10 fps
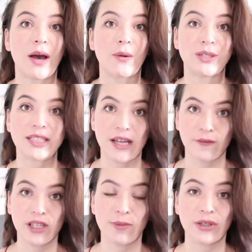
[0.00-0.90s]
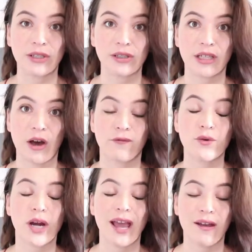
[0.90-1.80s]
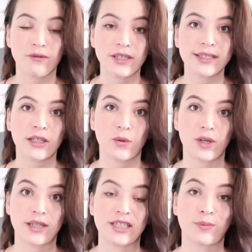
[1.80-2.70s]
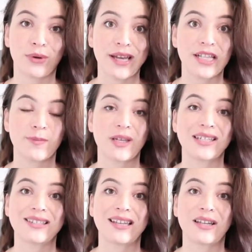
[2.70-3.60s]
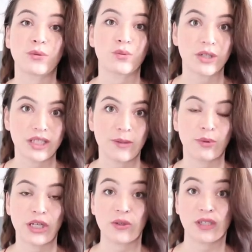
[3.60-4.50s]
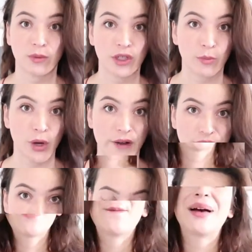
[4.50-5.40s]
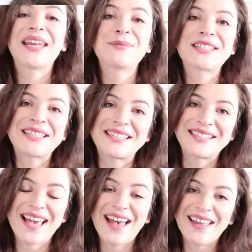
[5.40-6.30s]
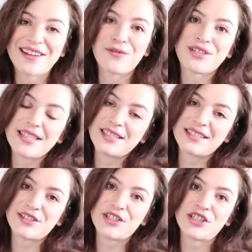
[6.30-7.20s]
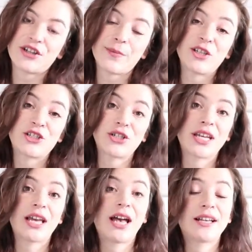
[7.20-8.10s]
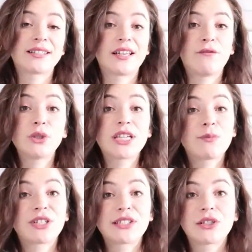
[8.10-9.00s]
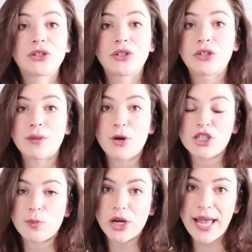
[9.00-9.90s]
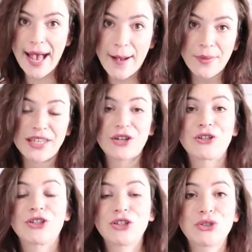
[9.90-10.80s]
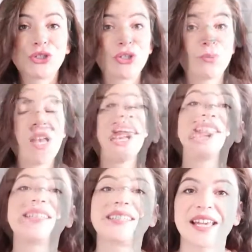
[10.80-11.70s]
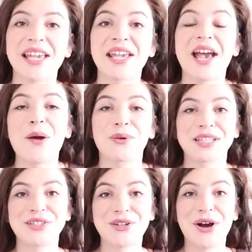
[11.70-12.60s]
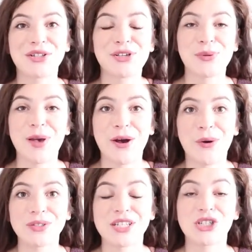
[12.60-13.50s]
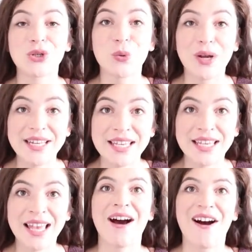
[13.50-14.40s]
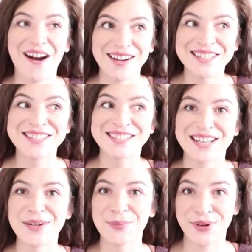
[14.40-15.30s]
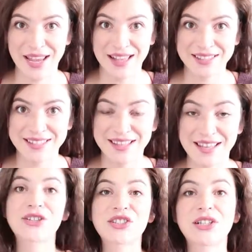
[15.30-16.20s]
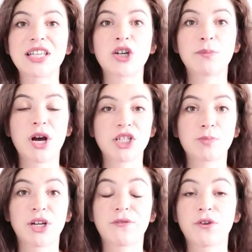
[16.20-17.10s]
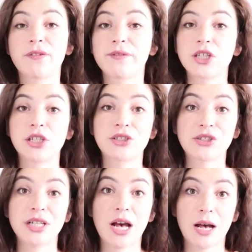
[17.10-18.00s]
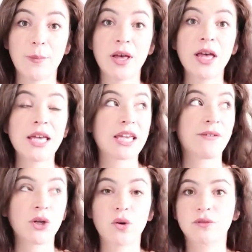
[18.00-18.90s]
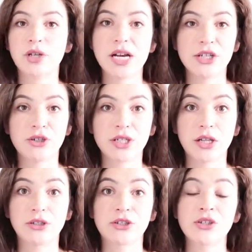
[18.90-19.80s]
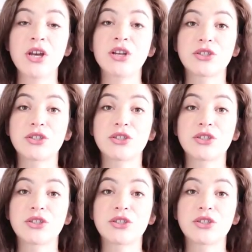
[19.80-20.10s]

I would definitely be on the lookout for every single one of these brands because they could really bring you some good profit. My name is Alicia and I recently started sharing my journey as a full-time reseller on the Poshmark app here on YouTube. And today I wanted to talk to you about 20 hottest denim brands that are selling on Poshmark for $50 and up, even over $100.